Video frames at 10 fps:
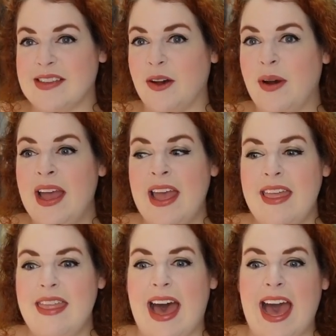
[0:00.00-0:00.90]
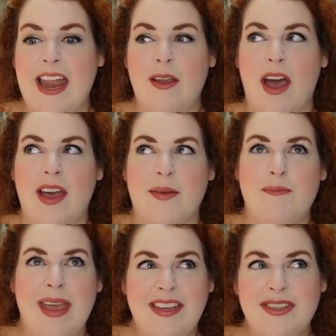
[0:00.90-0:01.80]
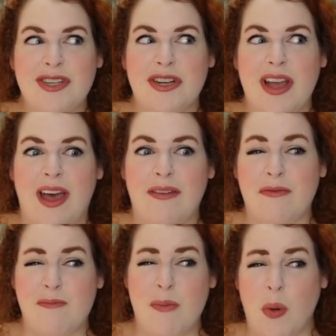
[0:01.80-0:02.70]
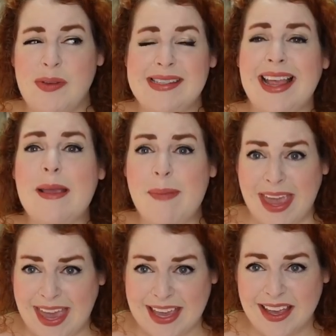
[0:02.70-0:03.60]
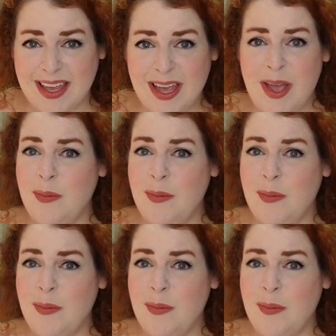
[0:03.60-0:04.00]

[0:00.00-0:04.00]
So that mixture of mostly pink